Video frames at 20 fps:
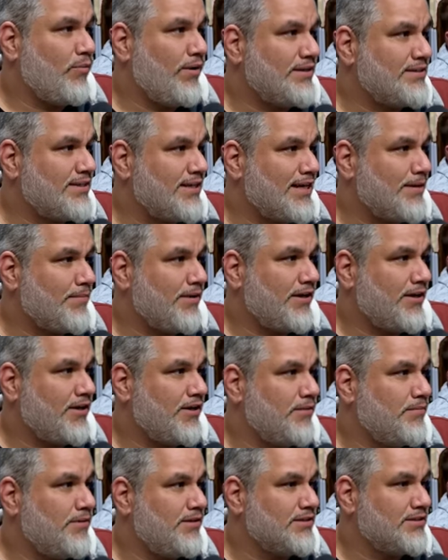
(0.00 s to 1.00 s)
Wasteland in my
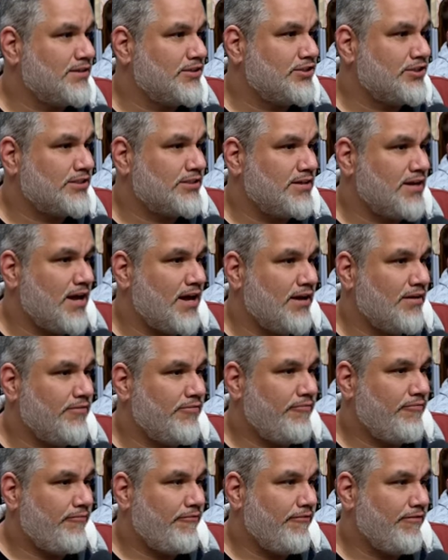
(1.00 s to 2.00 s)
cube, because it's just not
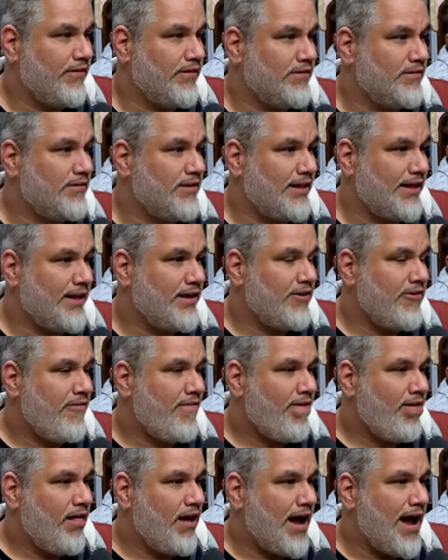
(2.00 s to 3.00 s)
fun. Like,
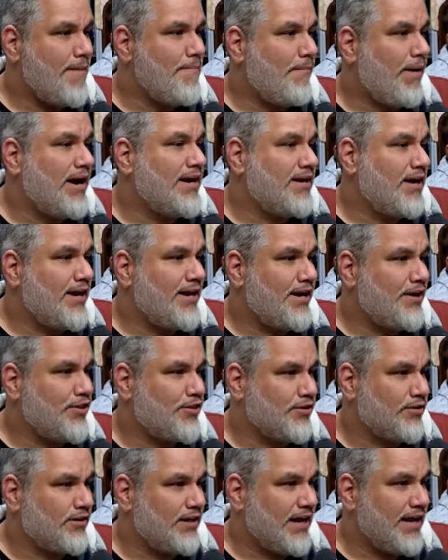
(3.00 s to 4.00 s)
I might not hit a
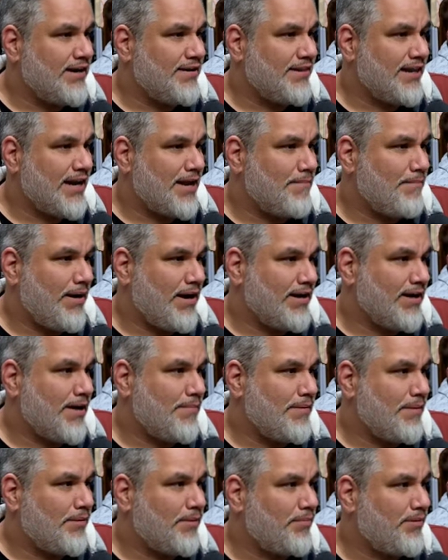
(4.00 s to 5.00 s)
third land, then I might not
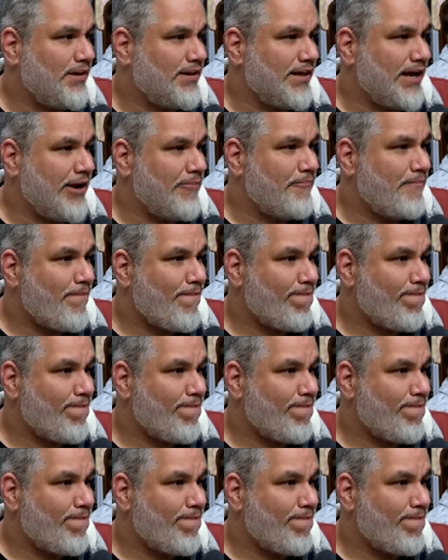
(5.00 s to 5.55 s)
be able to play the game.